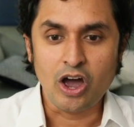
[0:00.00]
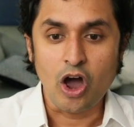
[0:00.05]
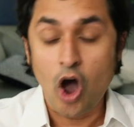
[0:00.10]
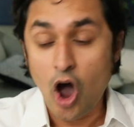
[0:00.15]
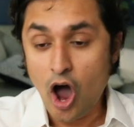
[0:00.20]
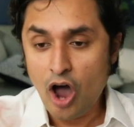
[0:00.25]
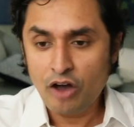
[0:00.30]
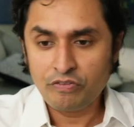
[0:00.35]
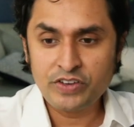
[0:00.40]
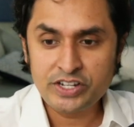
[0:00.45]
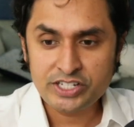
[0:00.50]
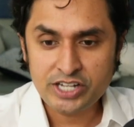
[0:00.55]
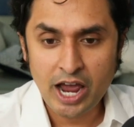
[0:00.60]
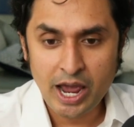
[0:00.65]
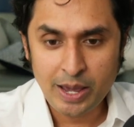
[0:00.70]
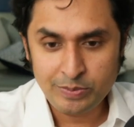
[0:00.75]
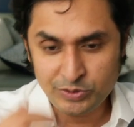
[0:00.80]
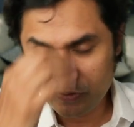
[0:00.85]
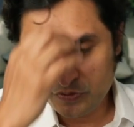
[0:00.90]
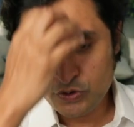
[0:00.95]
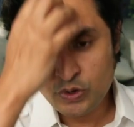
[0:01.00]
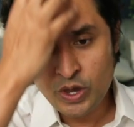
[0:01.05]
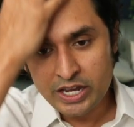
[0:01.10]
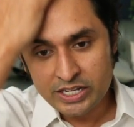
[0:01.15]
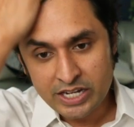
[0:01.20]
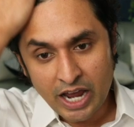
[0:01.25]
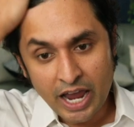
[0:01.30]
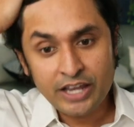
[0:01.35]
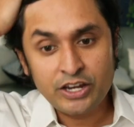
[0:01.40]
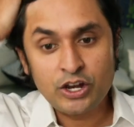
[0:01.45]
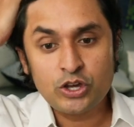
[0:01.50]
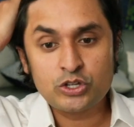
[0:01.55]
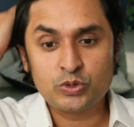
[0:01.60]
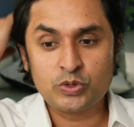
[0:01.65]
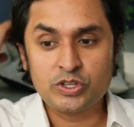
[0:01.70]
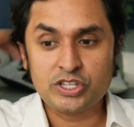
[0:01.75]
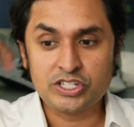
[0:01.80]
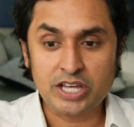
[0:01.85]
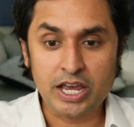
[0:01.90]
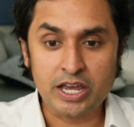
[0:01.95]
Oftentimes, if you get diagnosed
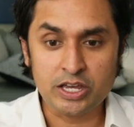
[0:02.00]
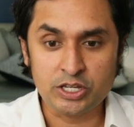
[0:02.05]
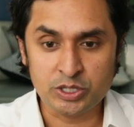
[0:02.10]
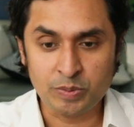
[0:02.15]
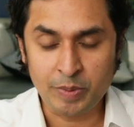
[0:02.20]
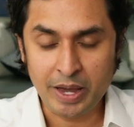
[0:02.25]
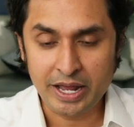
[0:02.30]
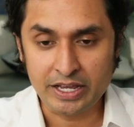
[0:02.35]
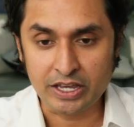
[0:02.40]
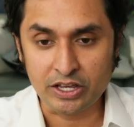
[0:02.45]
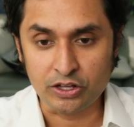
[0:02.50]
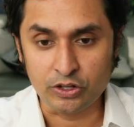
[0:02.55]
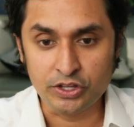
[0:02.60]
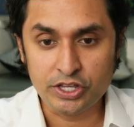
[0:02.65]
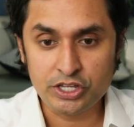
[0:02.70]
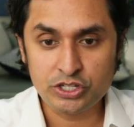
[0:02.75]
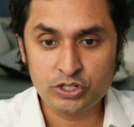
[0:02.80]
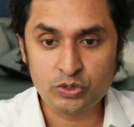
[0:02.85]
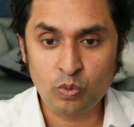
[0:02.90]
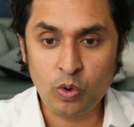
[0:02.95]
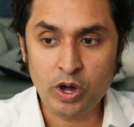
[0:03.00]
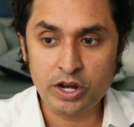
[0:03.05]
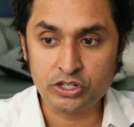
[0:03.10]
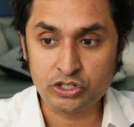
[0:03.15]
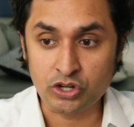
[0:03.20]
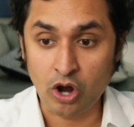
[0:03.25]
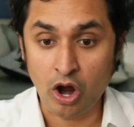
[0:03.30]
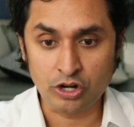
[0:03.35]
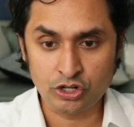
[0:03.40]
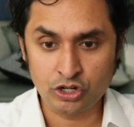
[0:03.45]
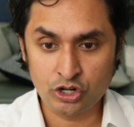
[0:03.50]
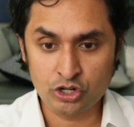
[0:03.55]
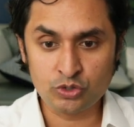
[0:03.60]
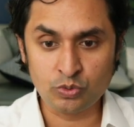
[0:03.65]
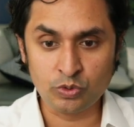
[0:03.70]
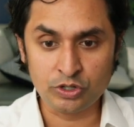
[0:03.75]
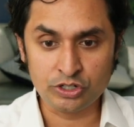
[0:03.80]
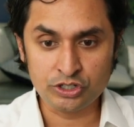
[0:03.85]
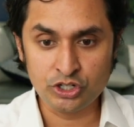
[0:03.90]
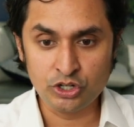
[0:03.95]
with a psychosomatic illness, what doctors
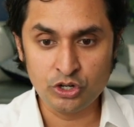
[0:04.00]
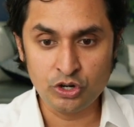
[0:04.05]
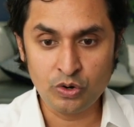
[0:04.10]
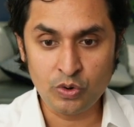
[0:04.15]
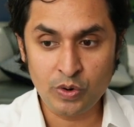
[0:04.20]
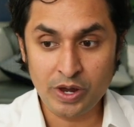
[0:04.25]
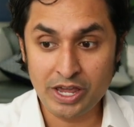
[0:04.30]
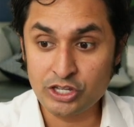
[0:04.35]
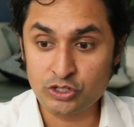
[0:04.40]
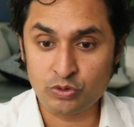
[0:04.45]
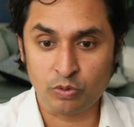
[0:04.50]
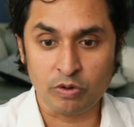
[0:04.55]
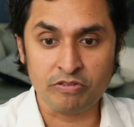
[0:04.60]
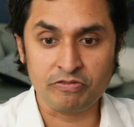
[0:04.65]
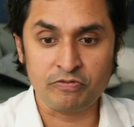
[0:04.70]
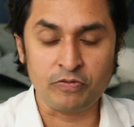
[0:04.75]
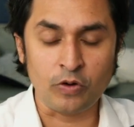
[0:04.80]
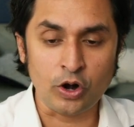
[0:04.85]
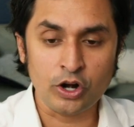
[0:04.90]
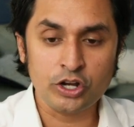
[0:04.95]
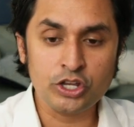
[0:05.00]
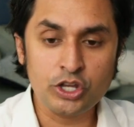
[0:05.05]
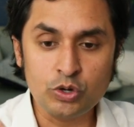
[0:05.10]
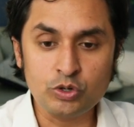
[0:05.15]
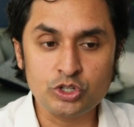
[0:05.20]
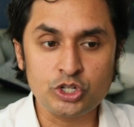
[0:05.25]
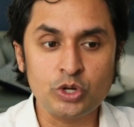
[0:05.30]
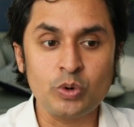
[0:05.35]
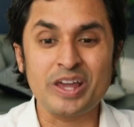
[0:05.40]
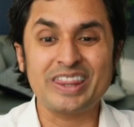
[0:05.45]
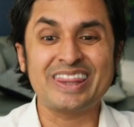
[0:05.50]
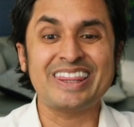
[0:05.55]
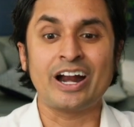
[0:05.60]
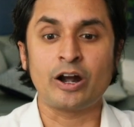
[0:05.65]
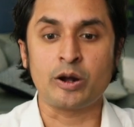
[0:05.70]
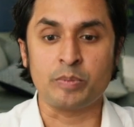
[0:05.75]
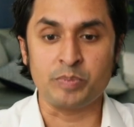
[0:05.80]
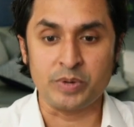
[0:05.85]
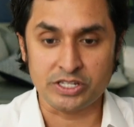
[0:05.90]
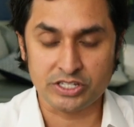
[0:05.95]
will do is refer you to a
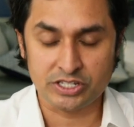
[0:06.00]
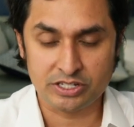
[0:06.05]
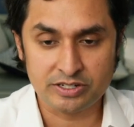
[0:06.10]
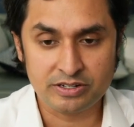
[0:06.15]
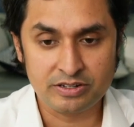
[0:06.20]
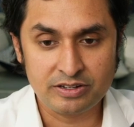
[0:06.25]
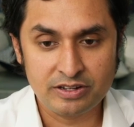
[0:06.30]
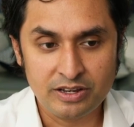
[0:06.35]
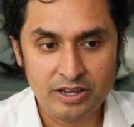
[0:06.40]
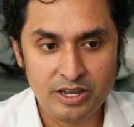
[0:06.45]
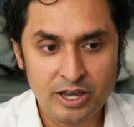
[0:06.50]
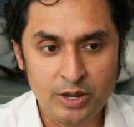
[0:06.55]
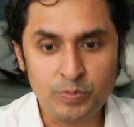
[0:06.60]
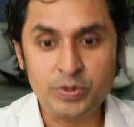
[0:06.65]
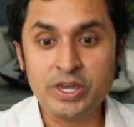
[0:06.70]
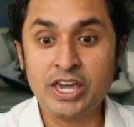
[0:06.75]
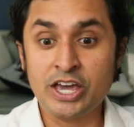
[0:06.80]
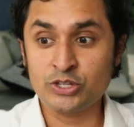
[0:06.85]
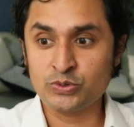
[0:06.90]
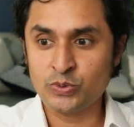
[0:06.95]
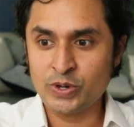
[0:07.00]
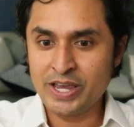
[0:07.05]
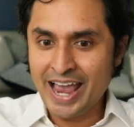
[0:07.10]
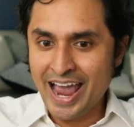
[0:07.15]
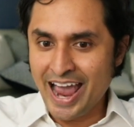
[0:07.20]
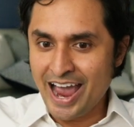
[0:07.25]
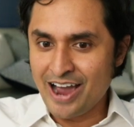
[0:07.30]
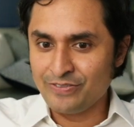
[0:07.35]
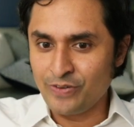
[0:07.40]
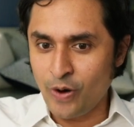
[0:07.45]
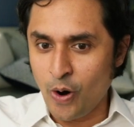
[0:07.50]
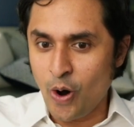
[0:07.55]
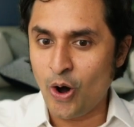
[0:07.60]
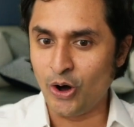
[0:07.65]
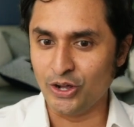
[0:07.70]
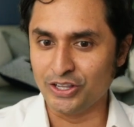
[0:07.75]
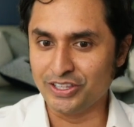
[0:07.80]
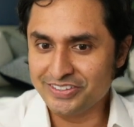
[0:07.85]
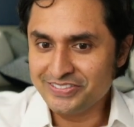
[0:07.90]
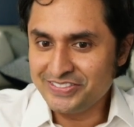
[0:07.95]
therapist, because we have
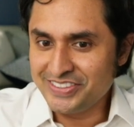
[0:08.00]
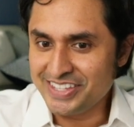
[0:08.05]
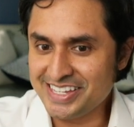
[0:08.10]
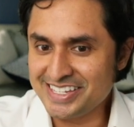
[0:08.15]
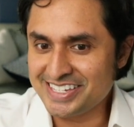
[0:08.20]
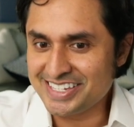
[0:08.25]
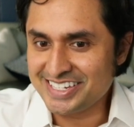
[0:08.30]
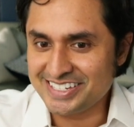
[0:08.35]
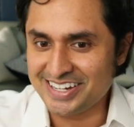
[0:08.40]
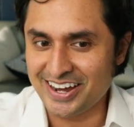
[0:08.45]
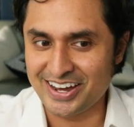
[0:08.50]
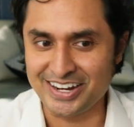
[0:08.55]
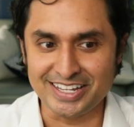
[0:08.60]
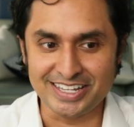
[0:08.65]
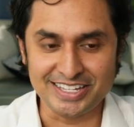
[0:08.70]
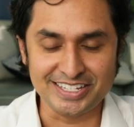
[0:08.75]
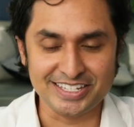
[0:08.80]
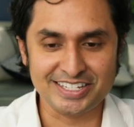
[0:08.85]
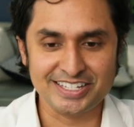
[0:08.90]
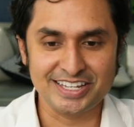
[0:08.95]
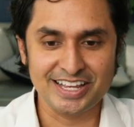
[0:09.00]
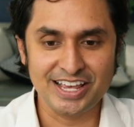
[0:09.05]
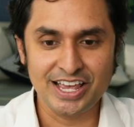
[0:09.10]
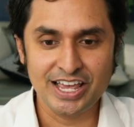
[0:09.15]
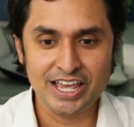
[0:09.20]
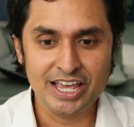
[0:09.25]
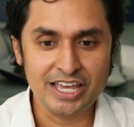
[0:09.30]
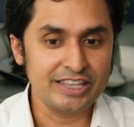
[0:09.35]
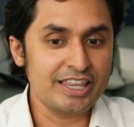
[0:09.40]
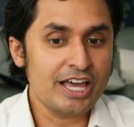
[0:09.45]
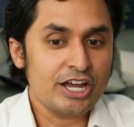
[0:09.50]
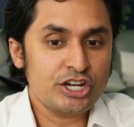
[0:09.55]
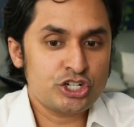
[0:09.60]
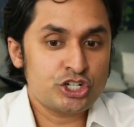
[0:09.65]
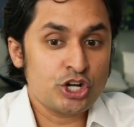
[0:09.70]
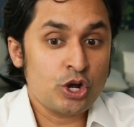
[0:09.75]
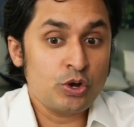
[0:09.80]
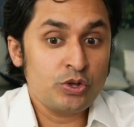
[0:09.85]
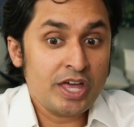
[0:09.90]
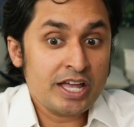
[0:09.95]
all of these studies that
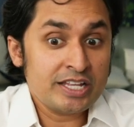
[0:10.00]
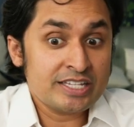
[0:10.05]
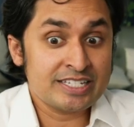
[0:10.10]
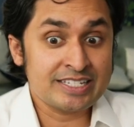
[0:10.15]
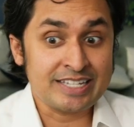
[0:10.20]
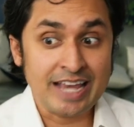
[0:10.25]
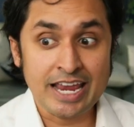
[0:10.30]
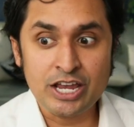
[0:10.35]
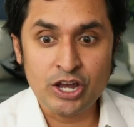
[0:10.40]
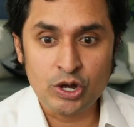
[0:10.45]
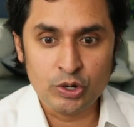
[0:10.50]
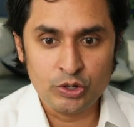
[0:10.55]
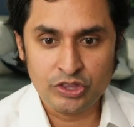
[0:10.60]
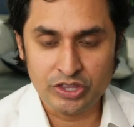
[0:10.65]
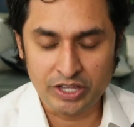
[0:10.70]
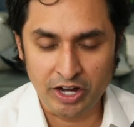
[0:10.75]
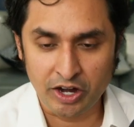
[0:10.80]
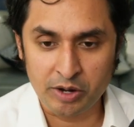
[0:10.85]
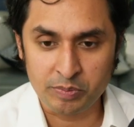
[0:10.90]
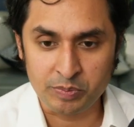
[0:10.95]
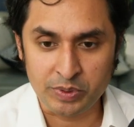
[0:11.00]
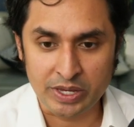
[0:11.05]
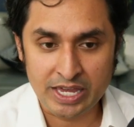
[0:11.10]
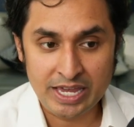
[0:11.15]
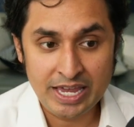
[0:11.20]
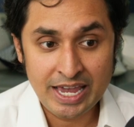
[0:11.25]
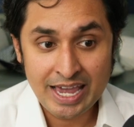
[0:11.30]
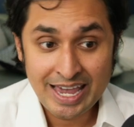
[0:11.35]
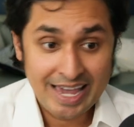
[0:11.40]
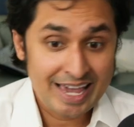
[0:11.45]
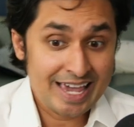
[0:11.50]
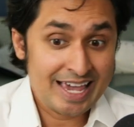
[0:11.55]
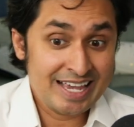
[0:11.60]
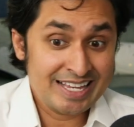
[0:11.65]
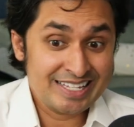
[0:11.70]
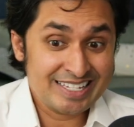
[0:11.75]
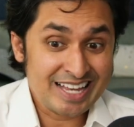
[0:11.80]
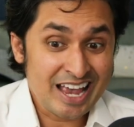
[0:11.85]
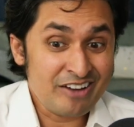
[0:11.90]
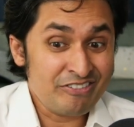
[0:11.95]
show that psychotherapy
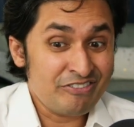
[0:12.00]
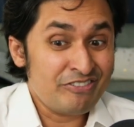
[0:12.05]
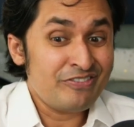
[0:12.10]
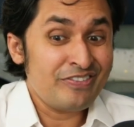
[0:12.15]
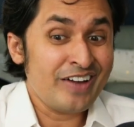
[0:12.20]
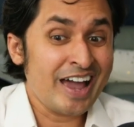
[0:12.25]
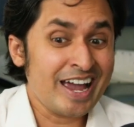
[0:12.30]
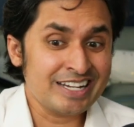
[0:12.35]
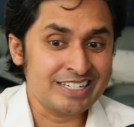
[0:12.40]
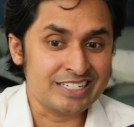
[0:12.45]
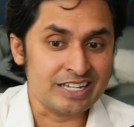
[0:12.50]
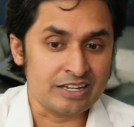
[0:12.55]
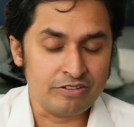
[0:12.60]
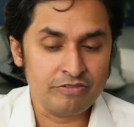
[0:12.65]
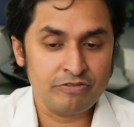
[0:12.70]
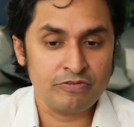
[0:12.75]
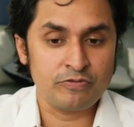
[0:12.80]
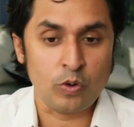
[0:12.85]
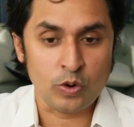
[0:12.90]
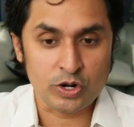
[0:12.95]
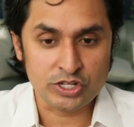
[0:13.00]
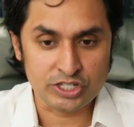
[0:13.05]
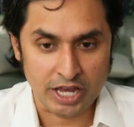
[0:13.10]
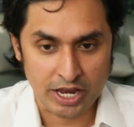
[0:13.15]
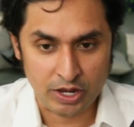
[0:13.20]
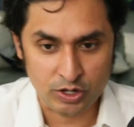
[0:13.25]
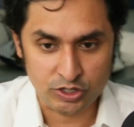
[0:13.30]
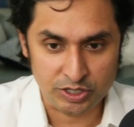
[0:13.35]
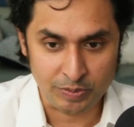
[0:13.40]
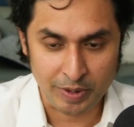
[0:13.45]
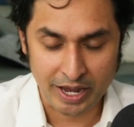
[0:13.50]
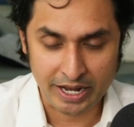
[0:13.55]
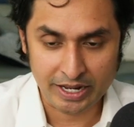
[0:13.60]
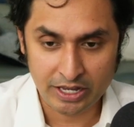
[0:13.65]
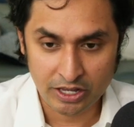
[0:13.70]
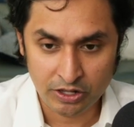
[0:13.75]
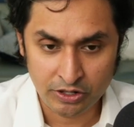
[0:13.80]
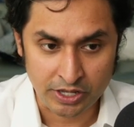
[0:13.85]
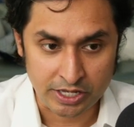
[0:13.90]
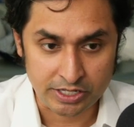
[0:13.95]
is effective for psychosomatic
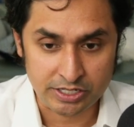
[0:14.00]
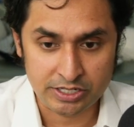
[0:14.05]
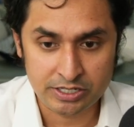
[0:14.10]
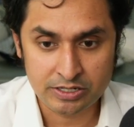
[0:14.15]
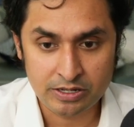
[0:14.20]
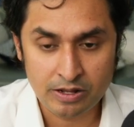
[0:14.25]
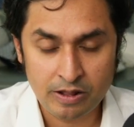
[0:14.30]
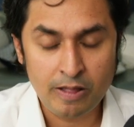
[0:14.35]
illness.